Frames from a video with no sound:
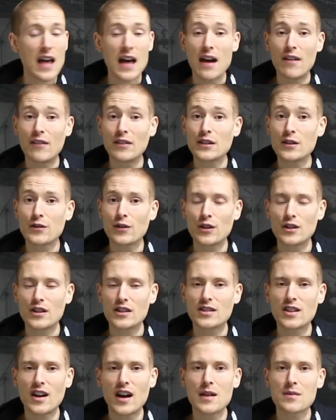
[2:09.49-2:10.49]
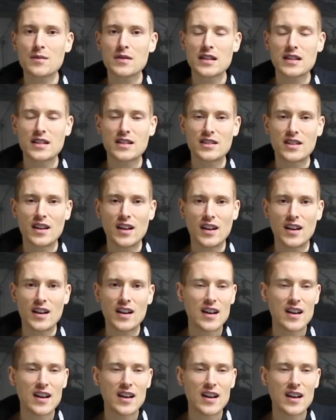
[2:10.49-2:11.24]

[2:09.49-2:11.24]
And then you've got your time signature.